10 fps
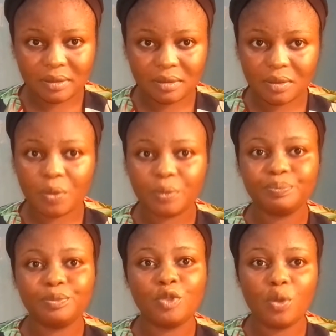So
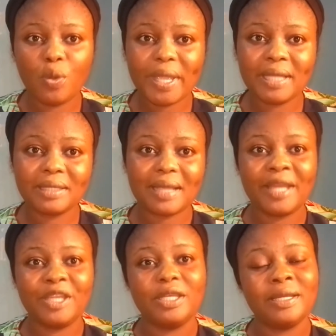do it
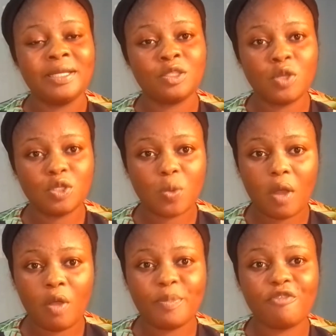and it is going to
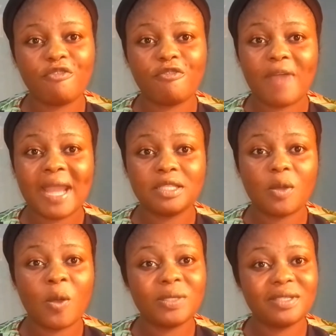help you fight
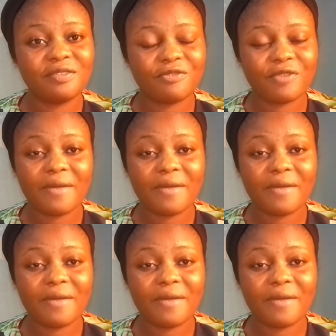all this free